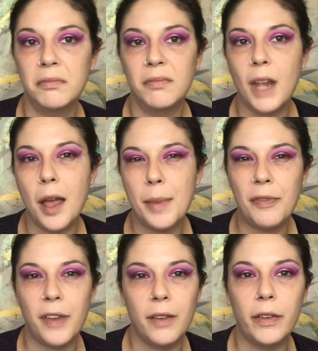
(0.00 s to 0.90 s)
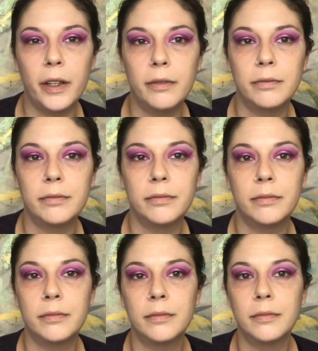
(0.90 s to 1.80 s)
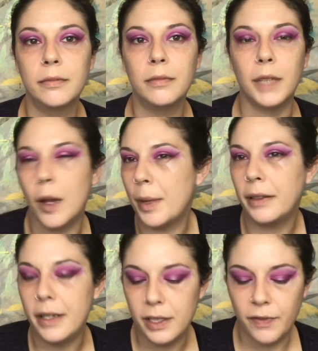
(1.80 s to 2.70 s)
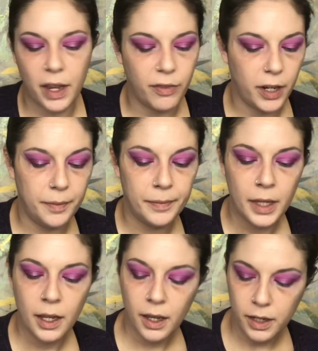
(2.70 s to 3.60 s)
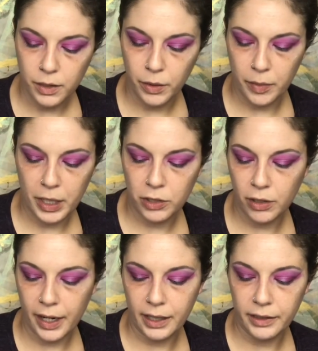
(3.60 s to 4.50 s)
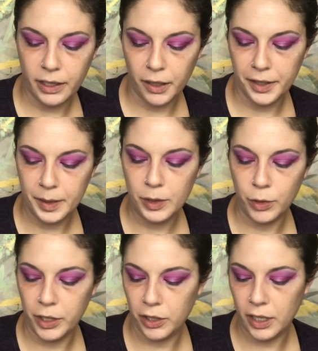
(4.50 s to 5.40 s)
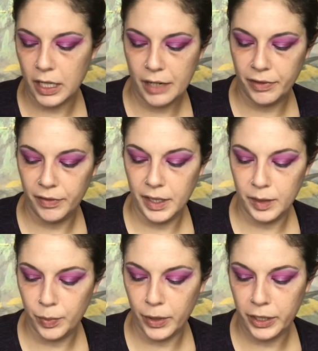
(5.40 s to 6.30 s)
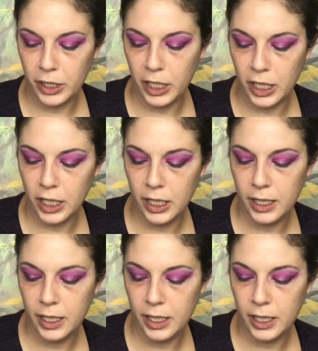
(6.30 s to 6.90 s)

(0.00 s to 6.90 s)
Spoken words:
Not my favorite, not my least favorite. I do want to make sure I clean all this Trisha off of this brush here,